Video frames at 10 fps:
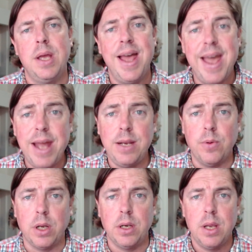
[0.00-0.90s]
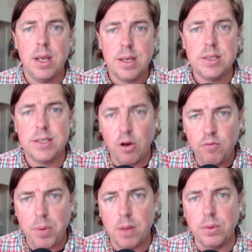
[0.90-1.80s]
Anyone can
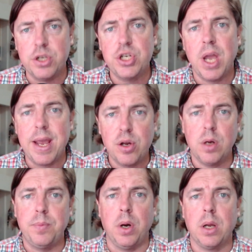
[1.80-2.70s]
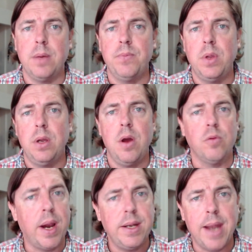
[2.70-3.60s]
self-publish a cookbook.
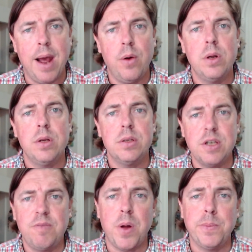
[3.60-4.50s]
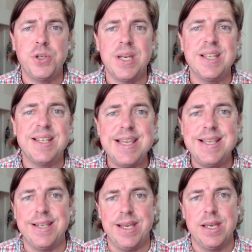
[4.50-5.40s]
Right now, self-publishing is
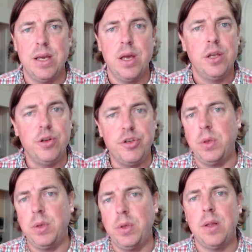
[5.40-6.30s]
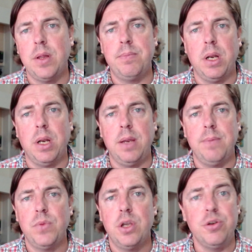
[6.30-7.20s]
easy. You don't need a lot of money.
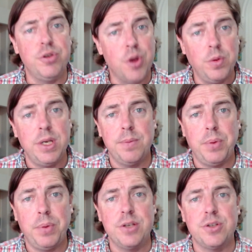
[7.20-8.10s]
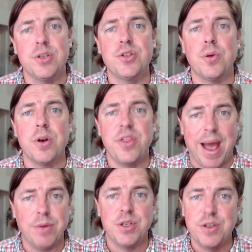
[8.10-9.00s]
You don't need a place to store
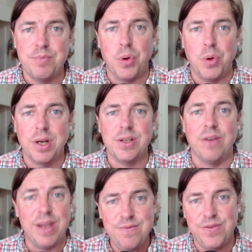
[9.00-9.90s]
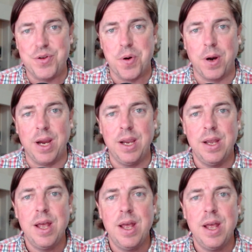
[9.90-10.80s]
thousands of books of inventory.
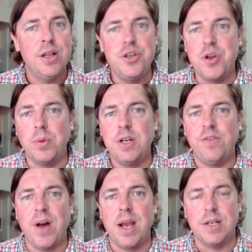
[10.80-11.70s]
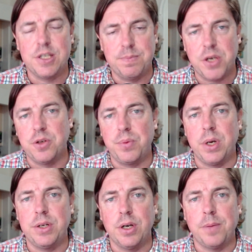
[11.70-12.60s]
You don't need to find a special
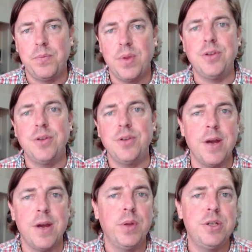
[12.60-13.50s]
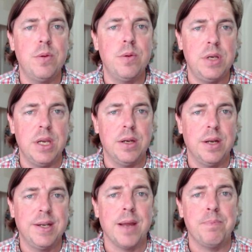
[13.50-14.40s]
printer, and you definitely don't need
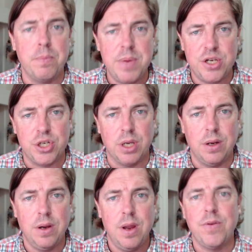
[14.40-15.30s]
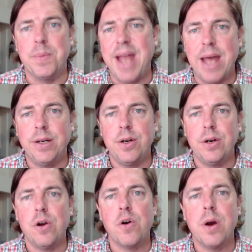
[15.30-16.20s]
to get permission from an
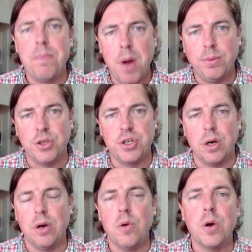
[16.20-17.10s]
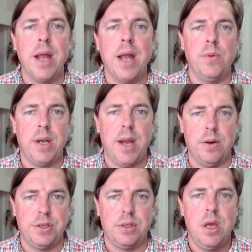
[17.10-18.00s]
editor or a publisher or anyone
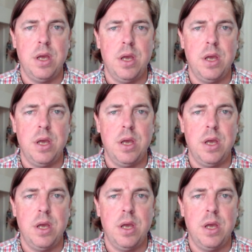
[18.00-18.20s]
else.